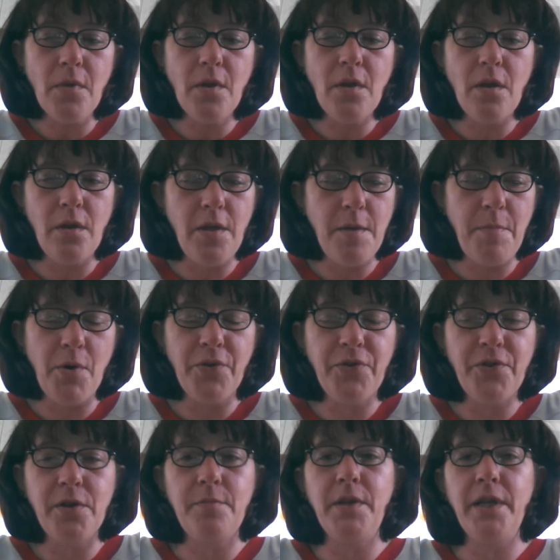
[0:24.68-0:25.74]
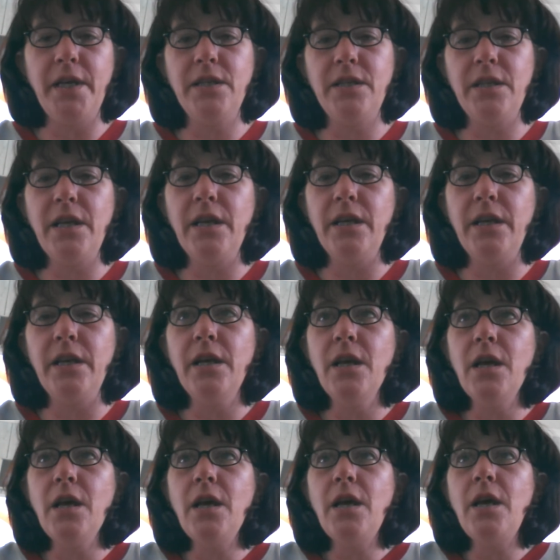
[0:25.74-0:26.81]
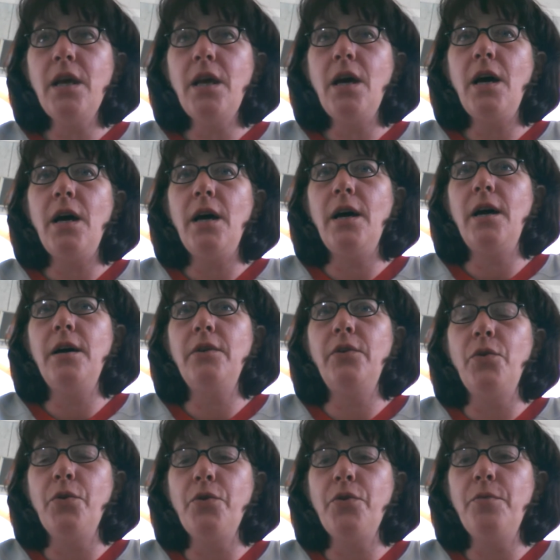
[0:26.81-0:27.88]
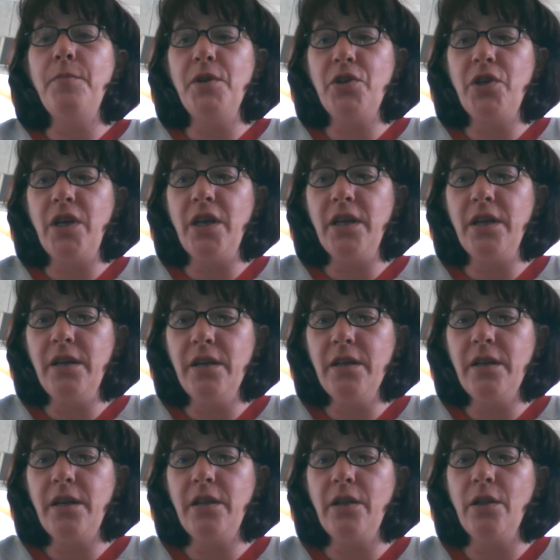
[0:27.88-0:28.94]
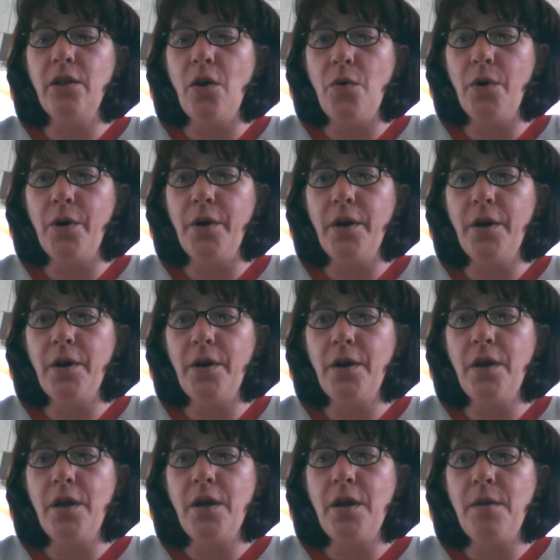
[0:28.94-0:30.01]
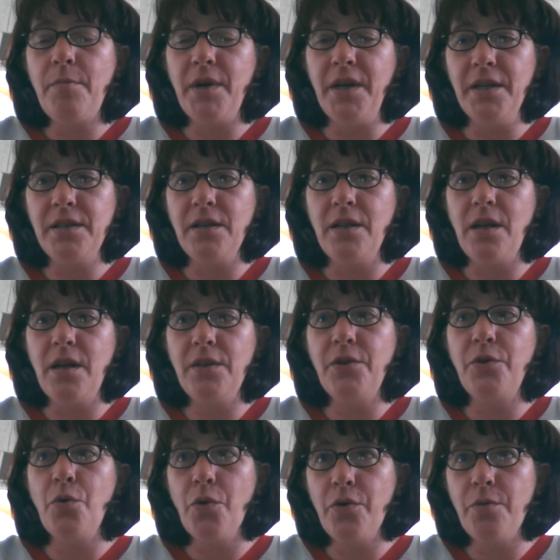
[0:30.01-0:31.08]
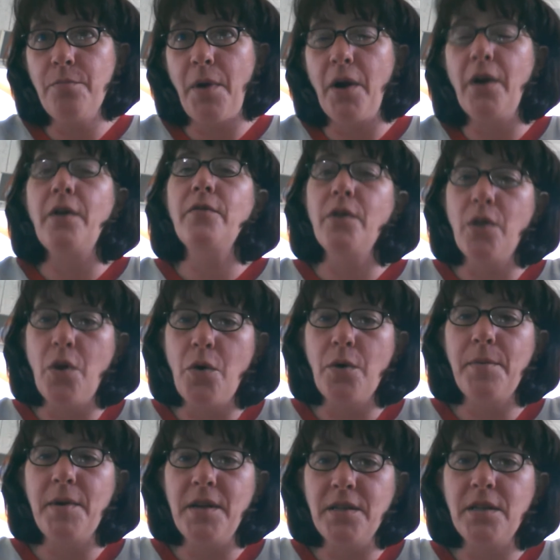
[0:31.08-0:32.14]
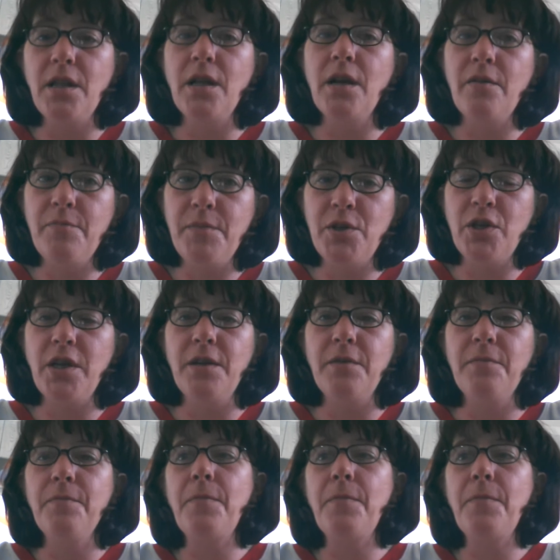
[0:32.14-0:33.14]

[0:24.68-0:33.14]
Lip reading: They both took place in northern Michigan, in the lower peninsula, the northern part of the lower peninsula of Michigan,